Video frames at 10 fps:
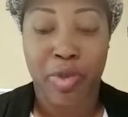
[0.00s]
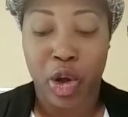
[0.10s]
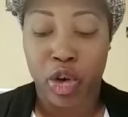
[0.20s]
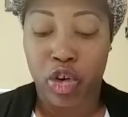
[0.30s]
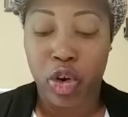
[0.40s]

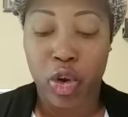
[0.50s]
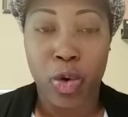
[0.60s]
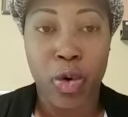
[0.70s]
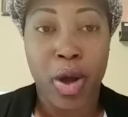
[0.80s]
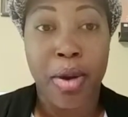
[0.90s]

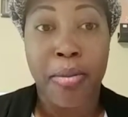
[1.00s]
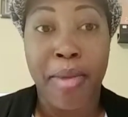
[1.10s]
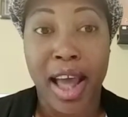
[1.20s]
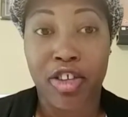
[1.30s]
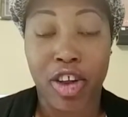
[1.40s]
to
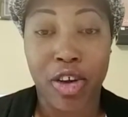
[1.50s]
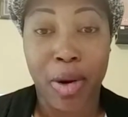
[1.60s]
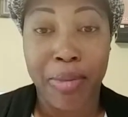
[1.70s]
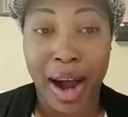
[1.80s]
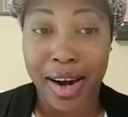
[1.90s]
matching your
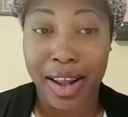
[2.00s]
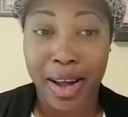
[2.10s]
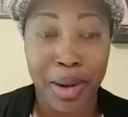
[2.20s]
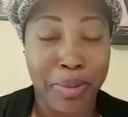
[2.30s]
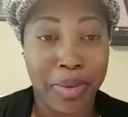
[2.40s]
body
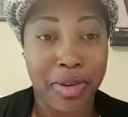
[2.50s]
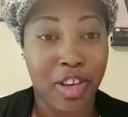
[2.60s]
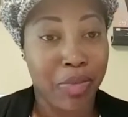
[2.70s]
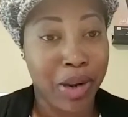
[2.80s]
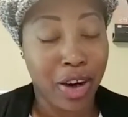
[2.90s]
up
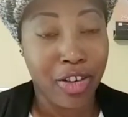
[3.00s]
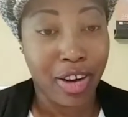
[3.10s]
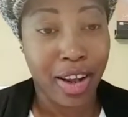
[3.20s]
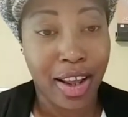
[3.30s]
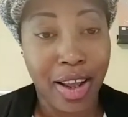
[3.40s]

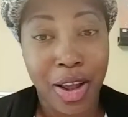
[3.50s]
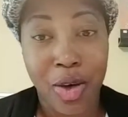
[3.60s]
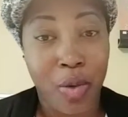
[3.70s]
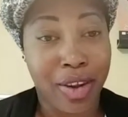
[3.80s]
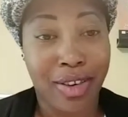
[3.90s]
spiritually
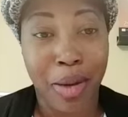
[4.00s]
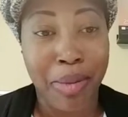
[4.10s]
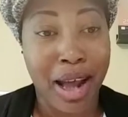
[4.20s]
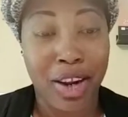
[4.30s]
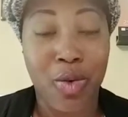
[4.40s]
with
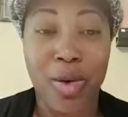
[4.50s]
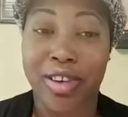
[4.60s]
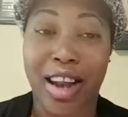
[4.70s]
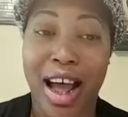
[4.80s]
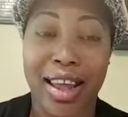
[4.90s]
somebody who
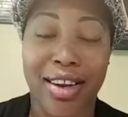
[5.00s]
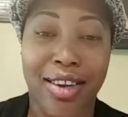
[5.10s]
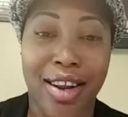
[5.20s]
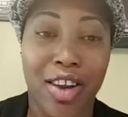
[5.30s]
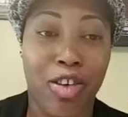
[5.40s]
is not
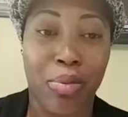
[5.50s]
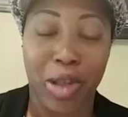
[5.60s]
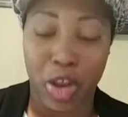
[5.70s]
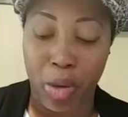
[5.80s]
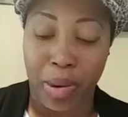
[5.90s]
intended to be
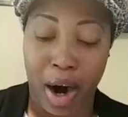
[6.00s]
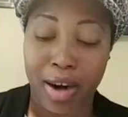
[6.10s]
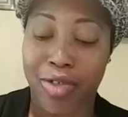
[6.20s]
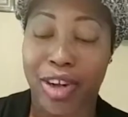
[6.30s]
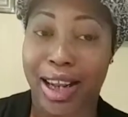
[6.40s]
your
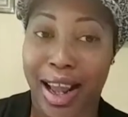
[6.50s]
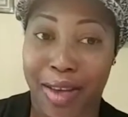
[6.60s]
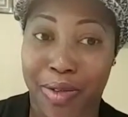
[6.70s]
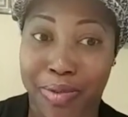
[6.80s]
partner for life?